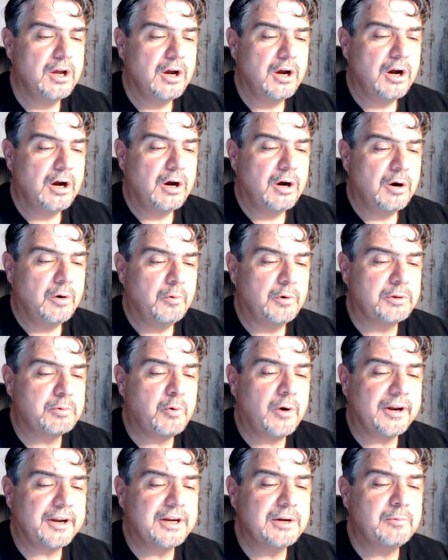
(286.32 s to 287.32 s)
With
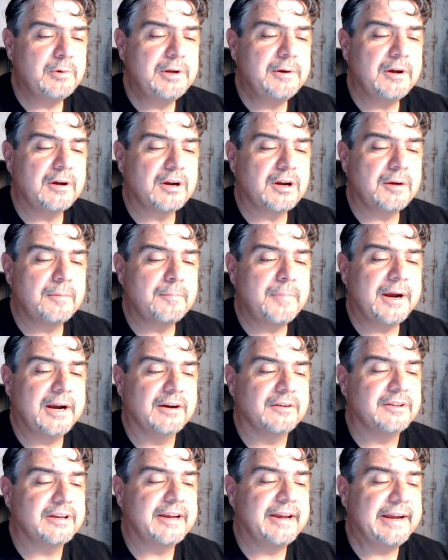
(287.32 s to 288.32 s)
what can we compare the
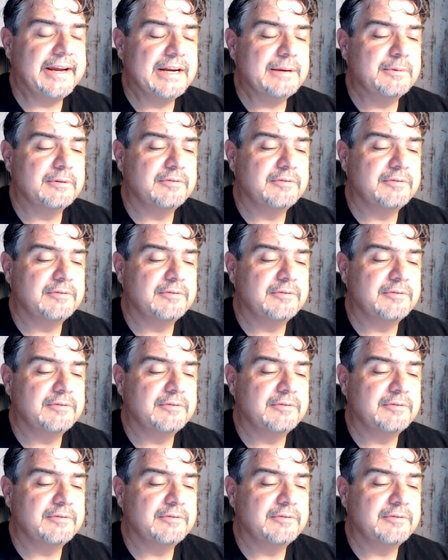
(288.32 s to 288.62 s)
kingdom of